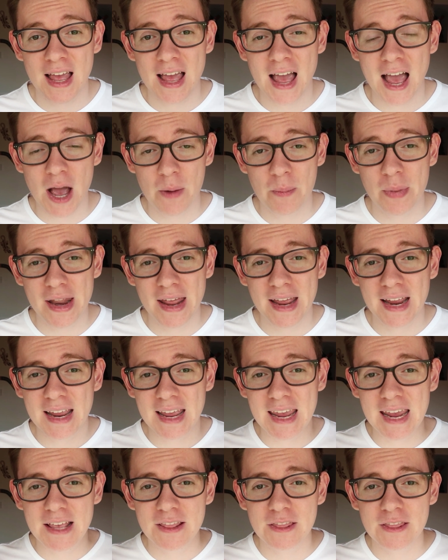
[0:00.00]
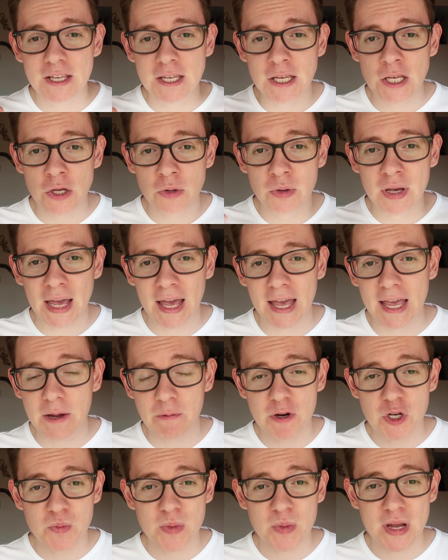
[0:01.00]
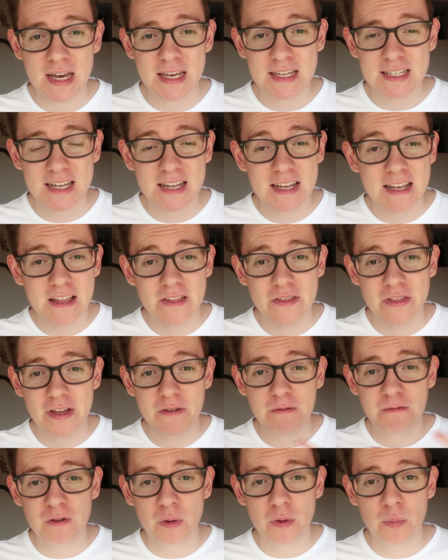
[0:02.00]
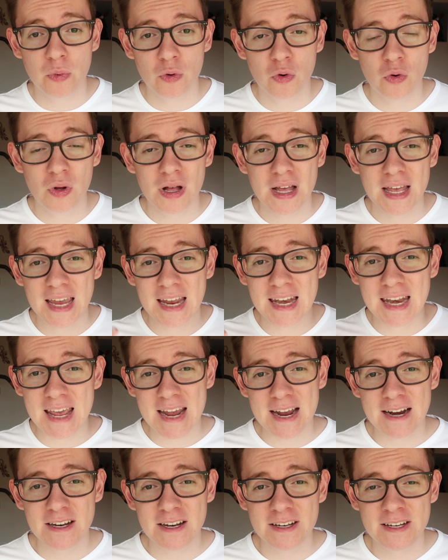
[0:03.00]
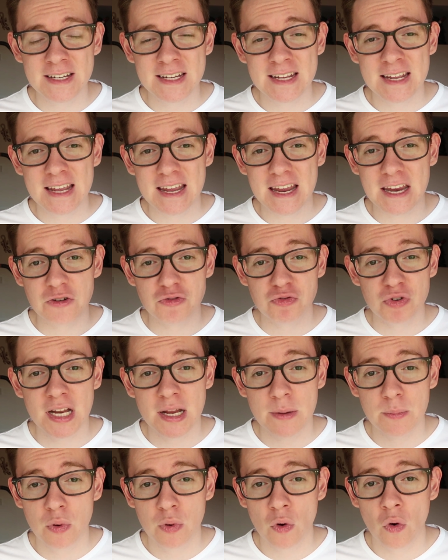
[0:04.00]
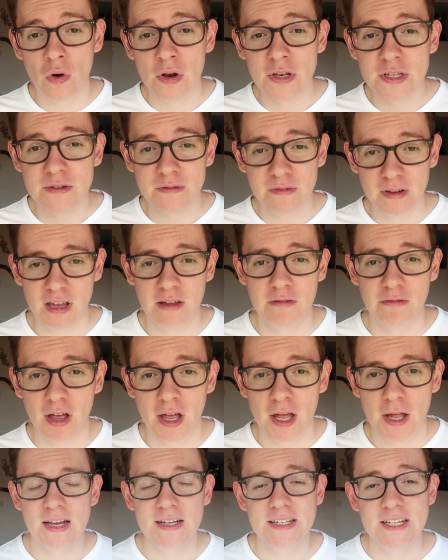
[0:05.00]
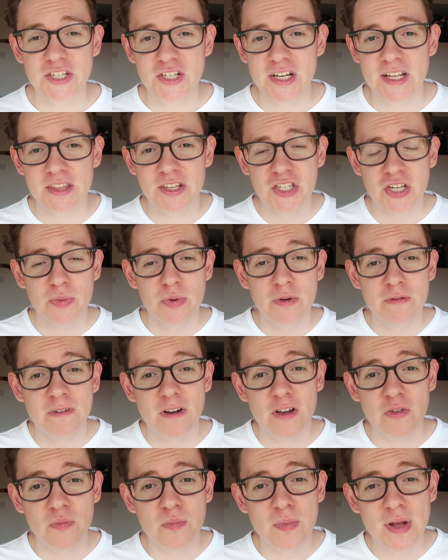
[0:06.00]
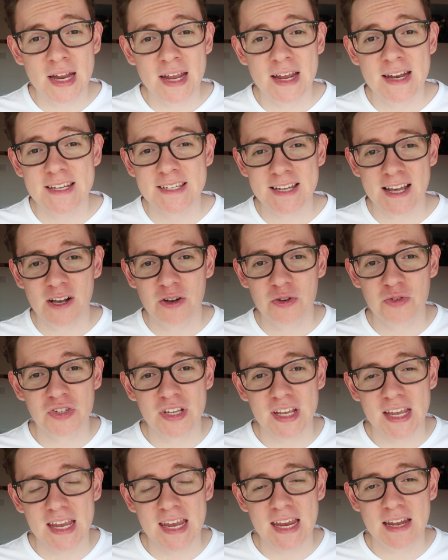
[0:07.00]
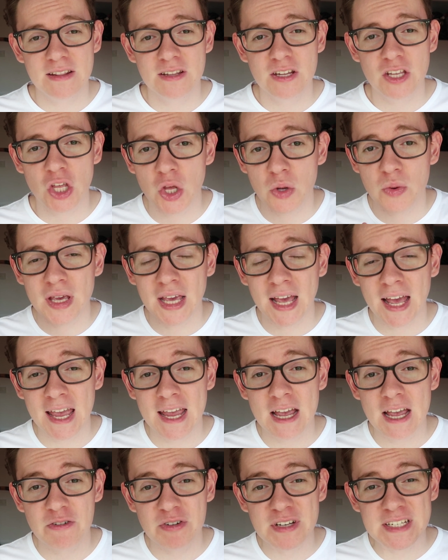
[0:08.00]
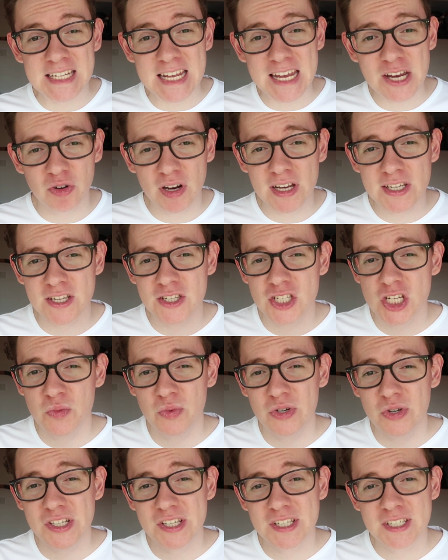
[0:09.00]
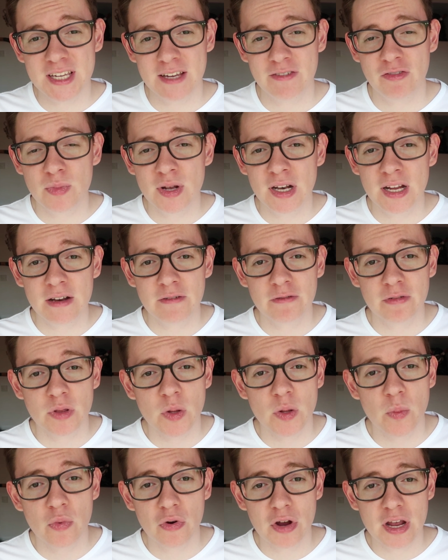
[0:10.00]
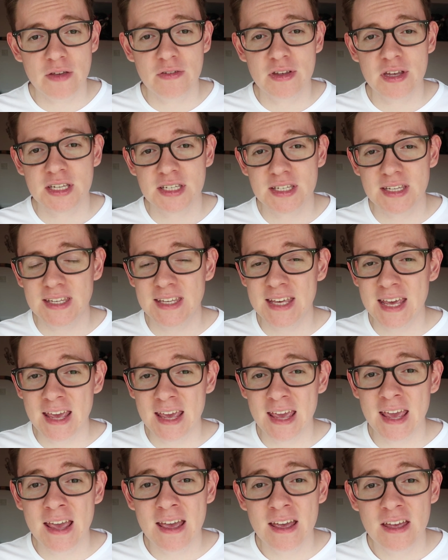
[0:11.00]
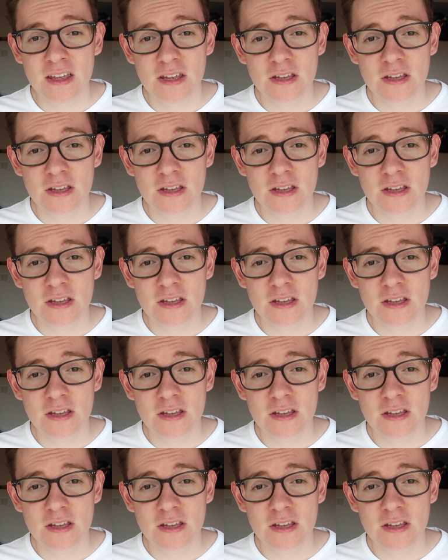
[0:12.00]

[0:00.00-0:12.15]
happening in the UK, which means that football in England is really important to FIFA. Additionally, the 2.5 million sales in the UK are a decrease on 2.7 million from the previous year.